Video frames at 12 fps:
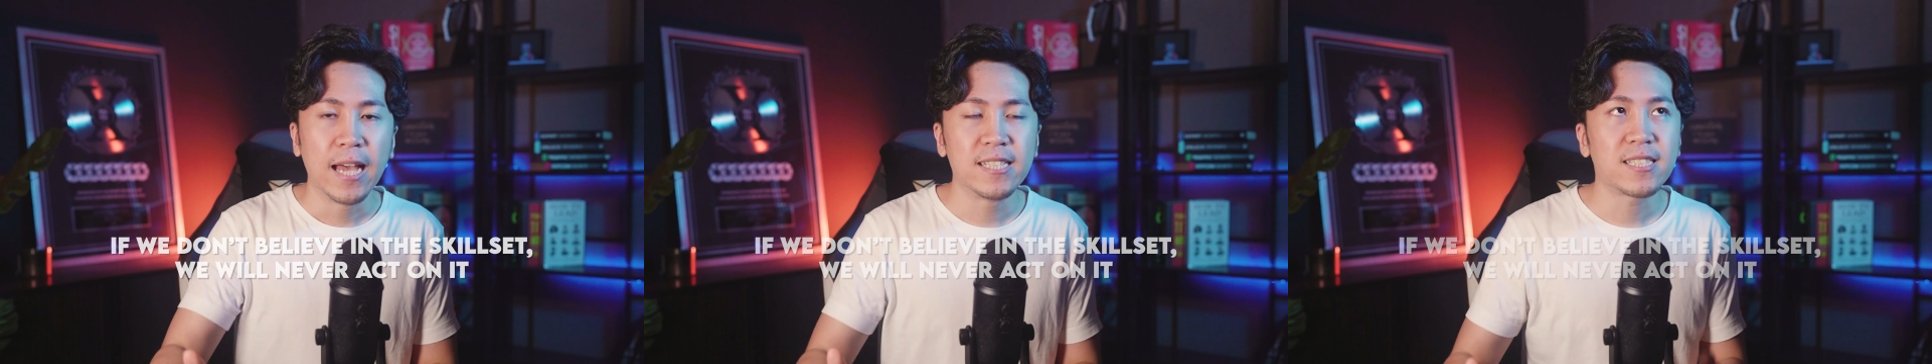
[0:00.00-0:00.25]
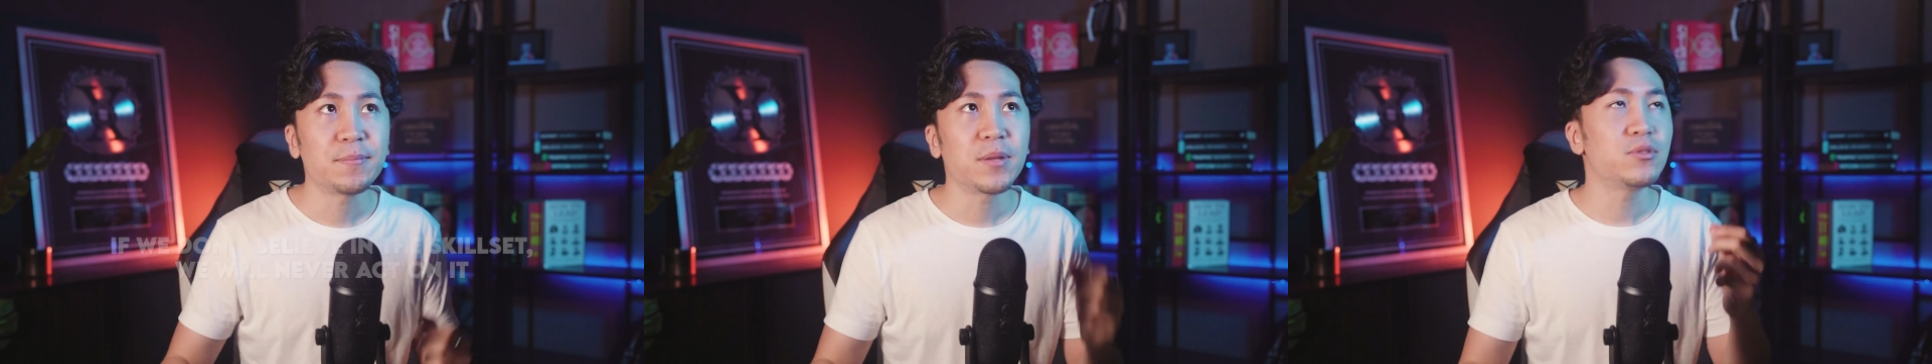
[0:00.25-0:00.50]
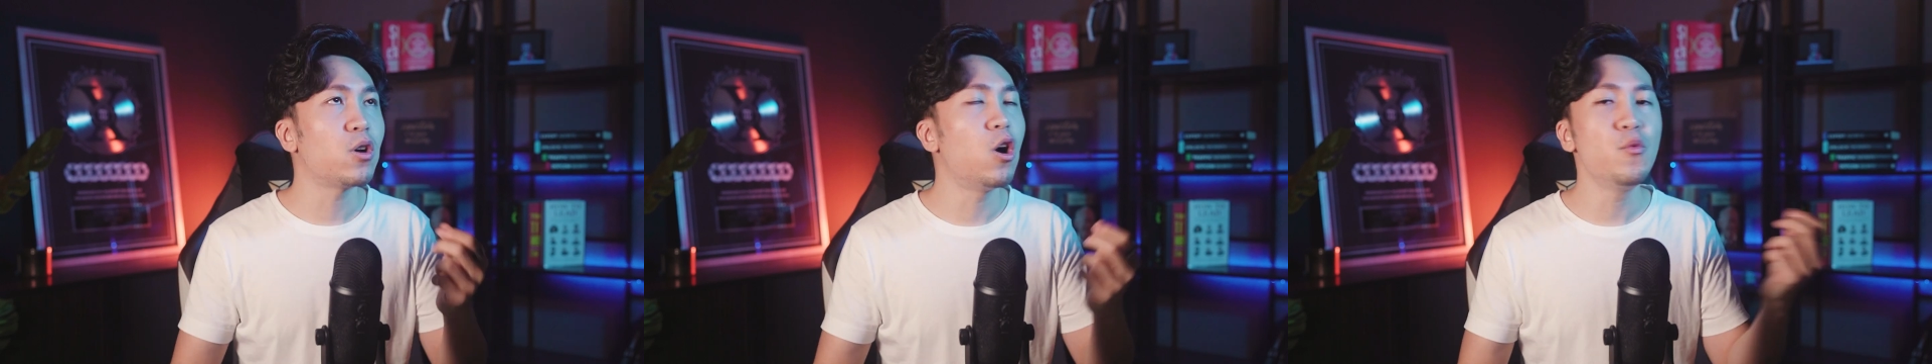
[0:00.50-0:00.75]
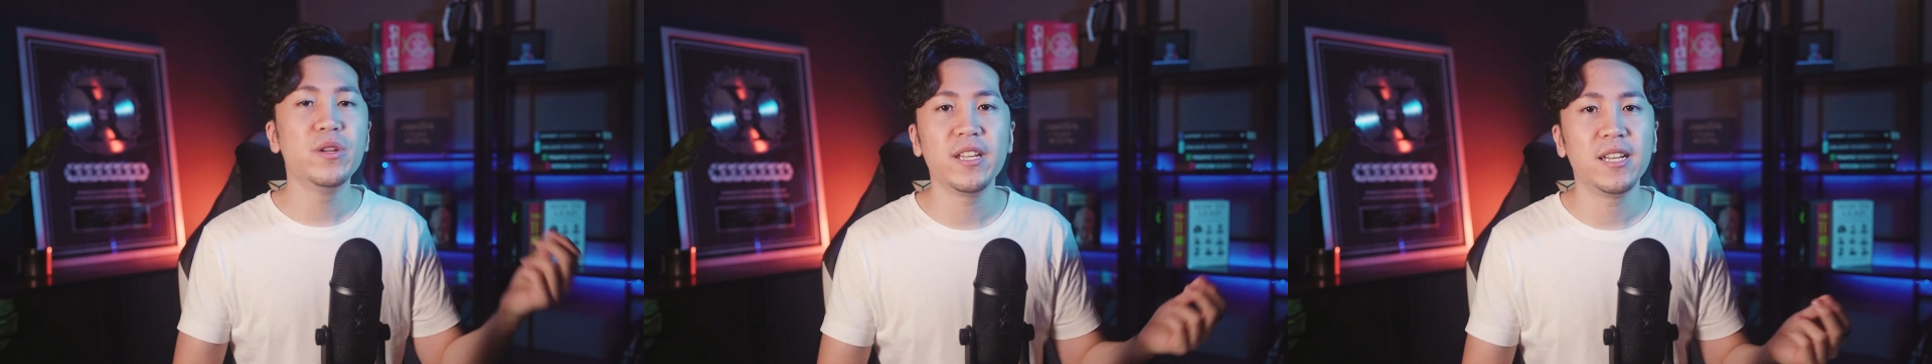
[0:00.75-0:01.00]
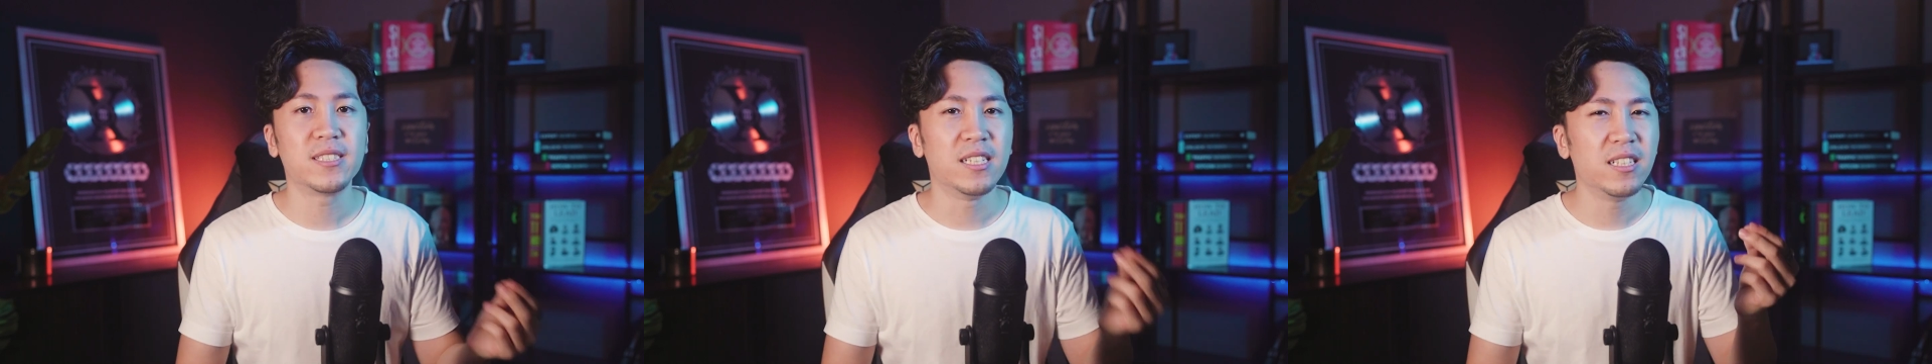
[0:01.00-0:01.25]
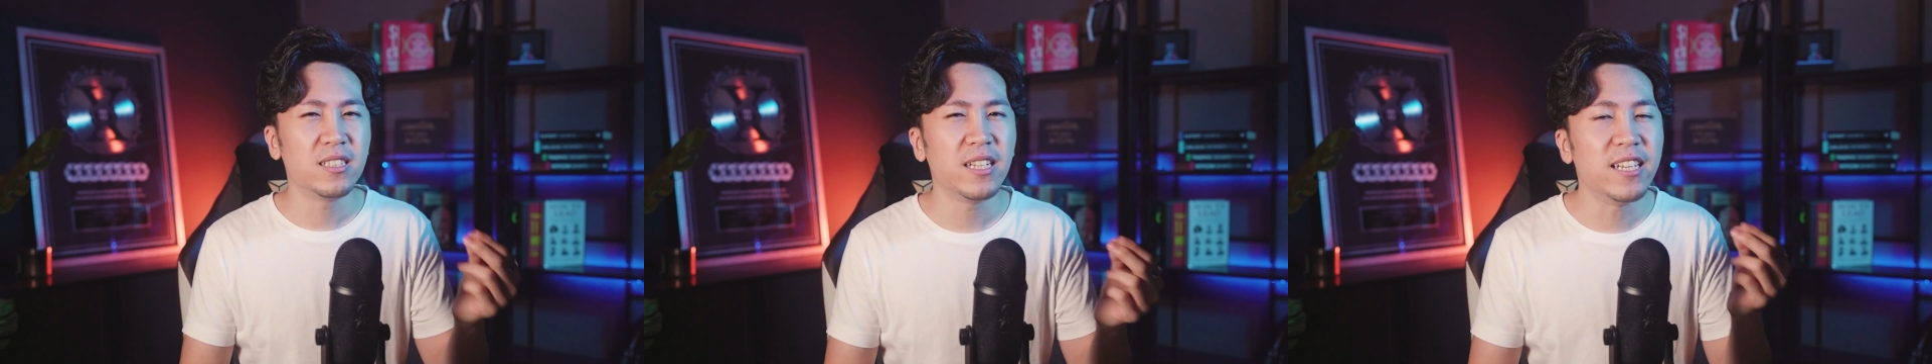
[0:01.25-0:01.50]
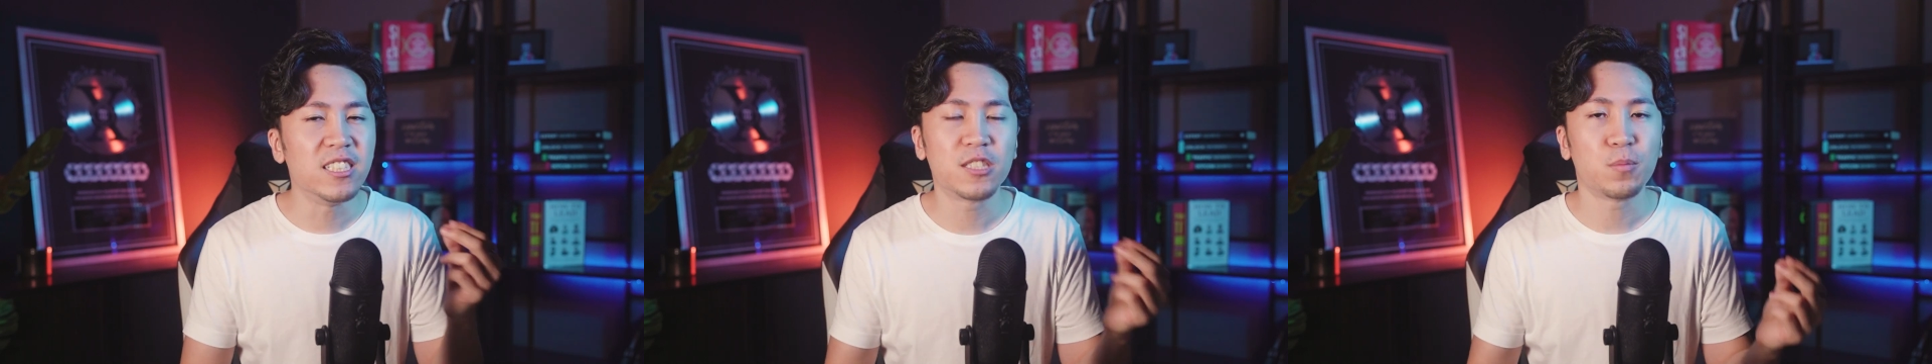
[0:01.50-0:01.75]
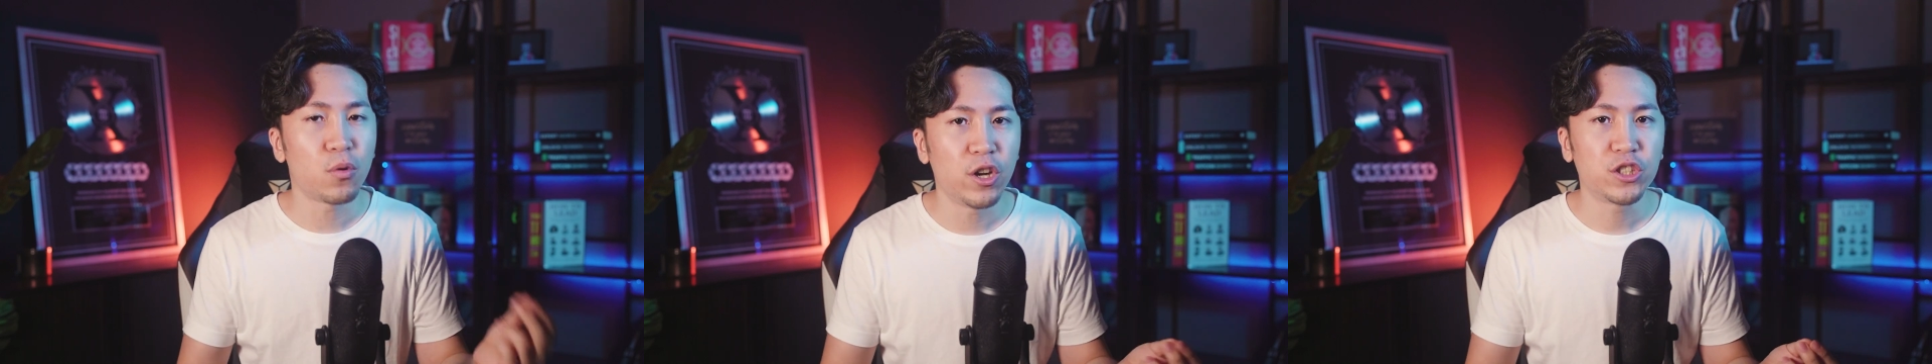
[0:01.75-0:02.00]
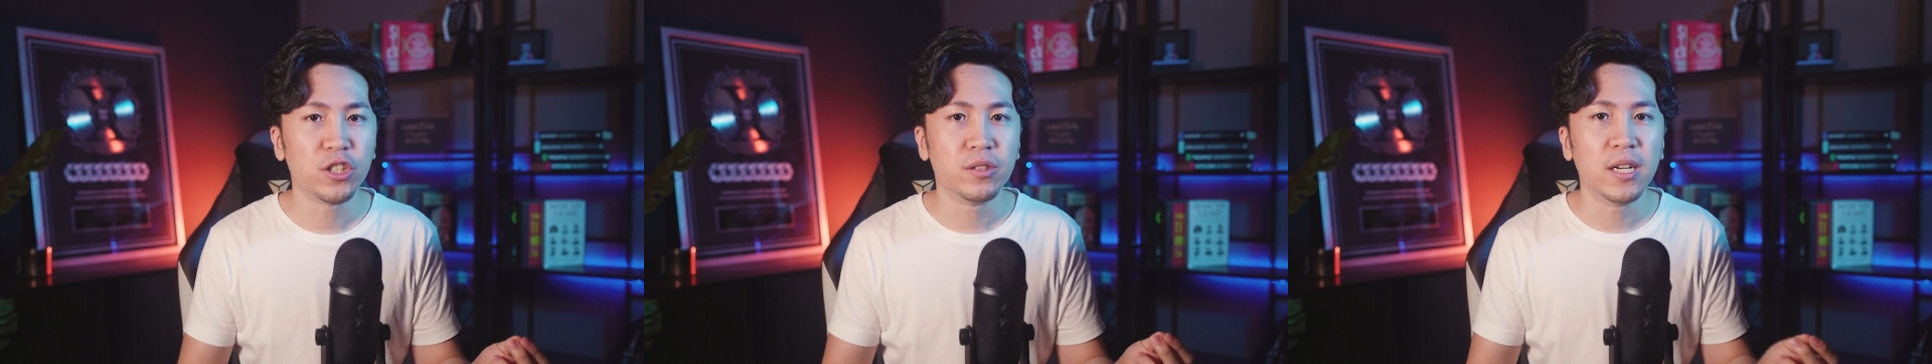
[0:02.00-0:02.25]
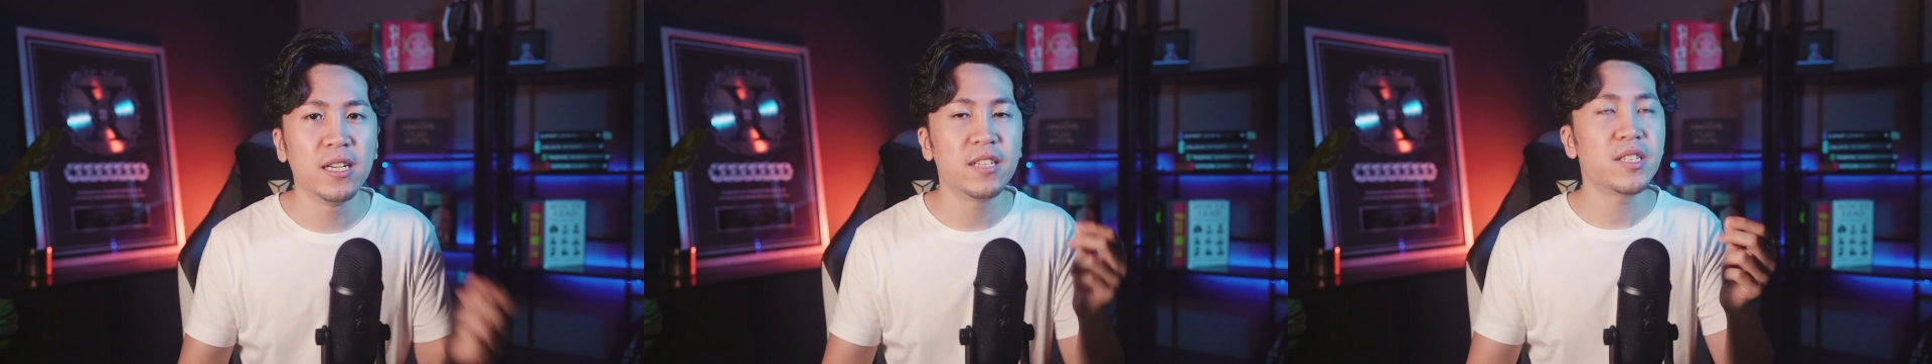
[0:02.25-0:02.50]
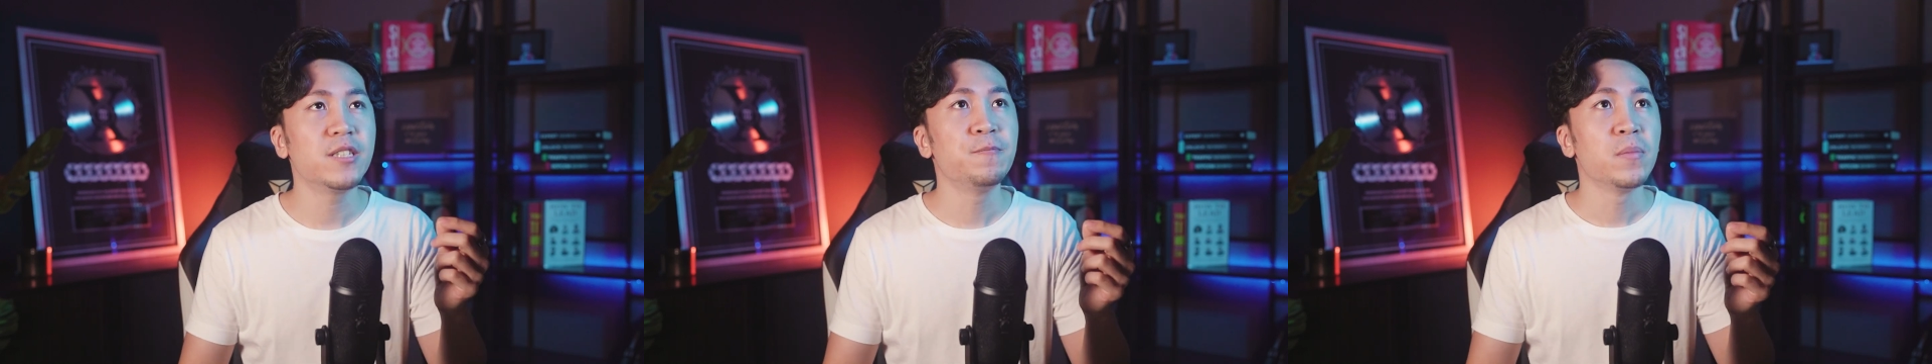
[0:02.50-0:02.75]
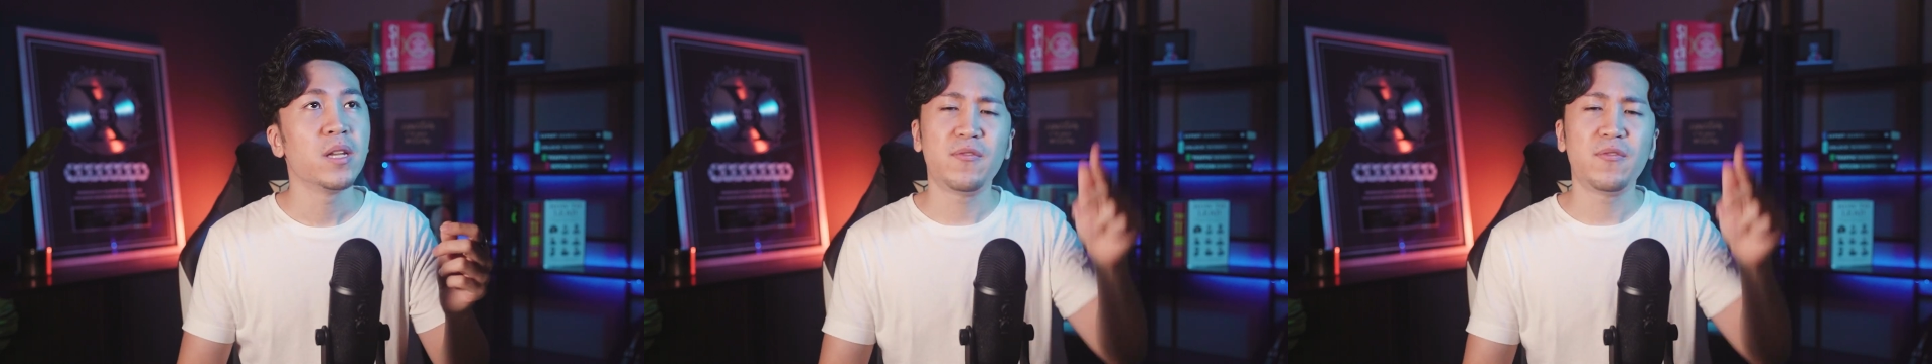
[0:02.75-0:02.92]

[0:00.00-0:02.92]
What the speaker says: And sometimes all we need is a little inspiration, a little,